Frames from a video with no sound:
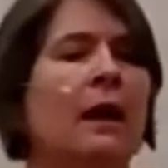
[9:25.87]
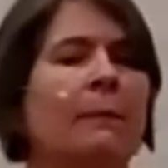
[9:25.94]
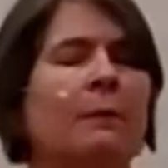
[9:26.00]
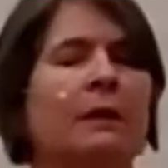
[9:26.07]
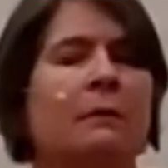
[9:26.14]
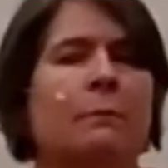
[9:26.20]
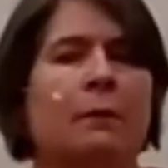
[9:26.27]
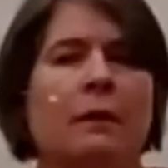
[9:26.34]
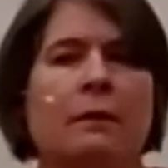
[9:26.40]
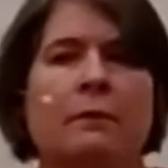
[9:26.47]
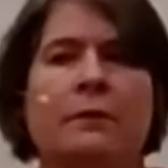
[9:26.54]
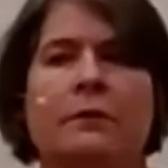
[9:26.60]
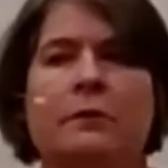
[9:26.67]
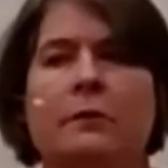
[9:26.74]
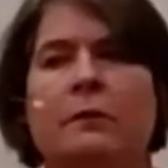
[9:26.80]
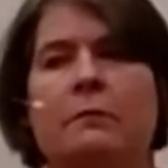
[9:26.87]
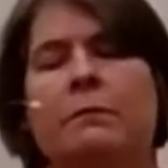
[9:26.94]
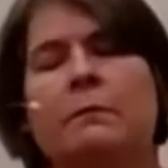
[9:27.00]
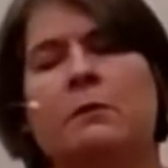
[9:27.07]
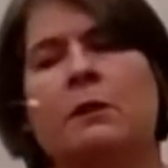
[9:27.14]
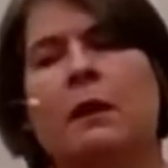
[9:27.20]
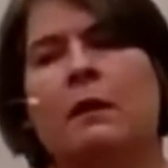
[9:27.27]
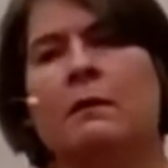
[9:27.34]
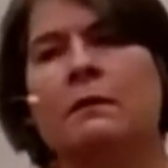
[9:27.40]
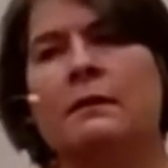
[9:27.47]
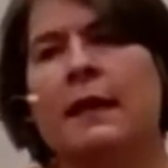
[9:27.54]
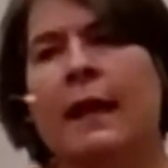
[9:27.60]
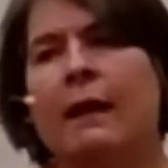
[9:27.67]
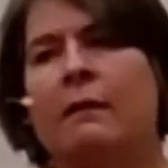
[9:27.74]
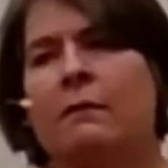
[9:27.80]
I'm going to borrow the term from
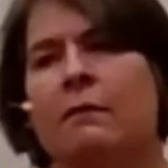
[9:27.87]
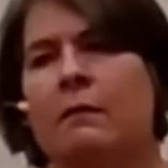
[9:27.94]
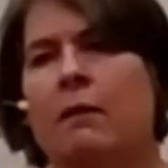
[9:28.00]
Charles Taylor